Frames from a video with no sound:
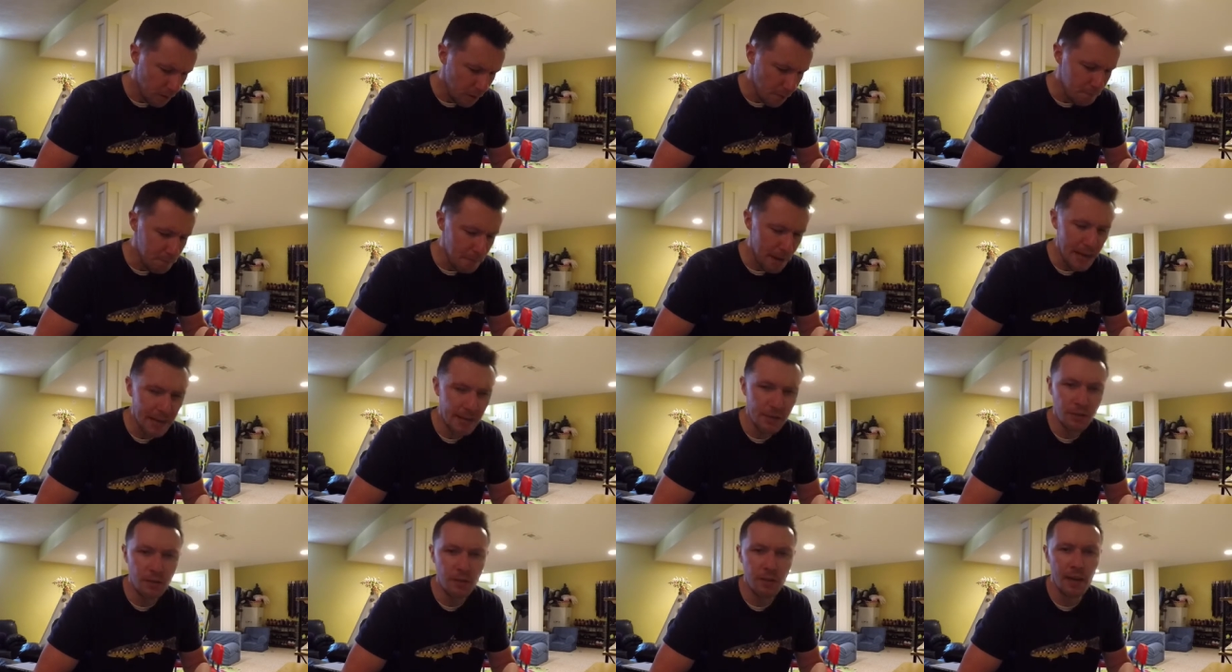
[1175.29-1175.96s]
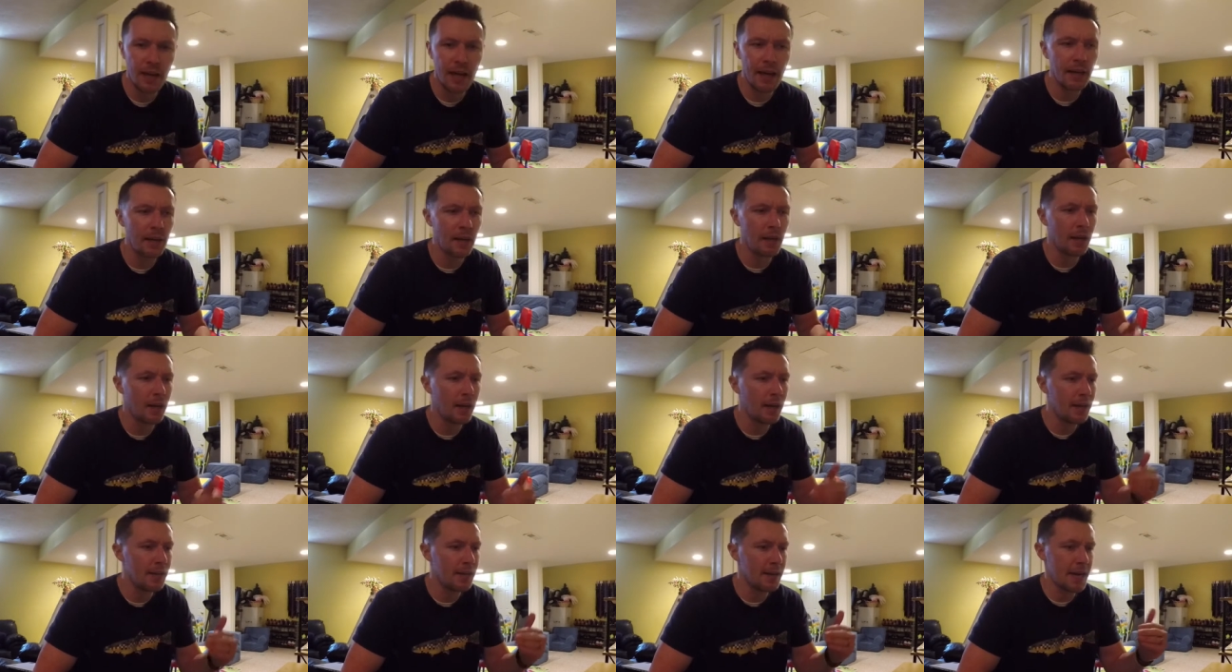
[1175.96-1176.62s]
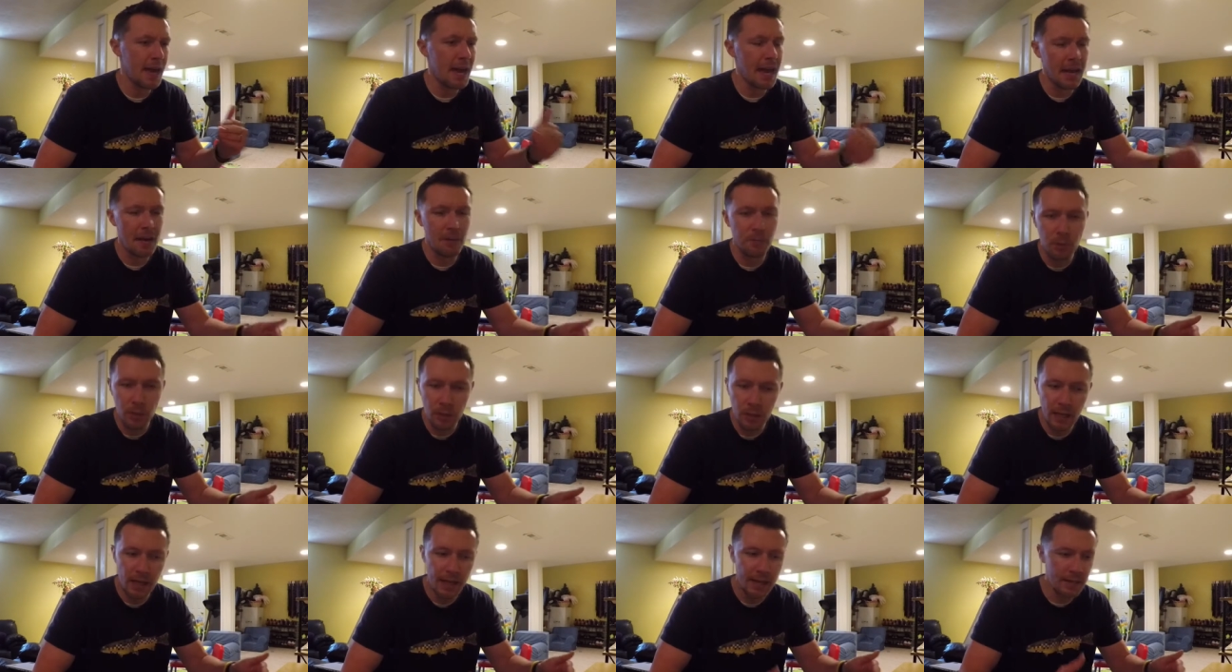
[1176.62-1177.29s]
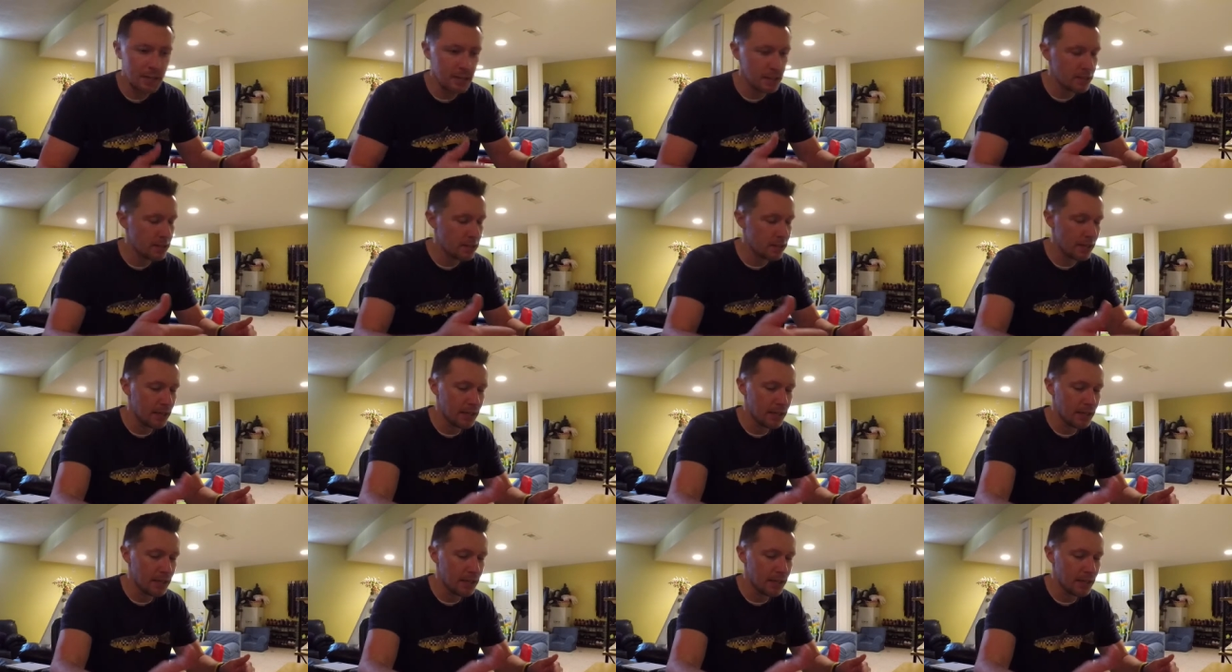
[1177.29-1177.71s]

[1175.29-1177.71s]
make so that uh, the amber lens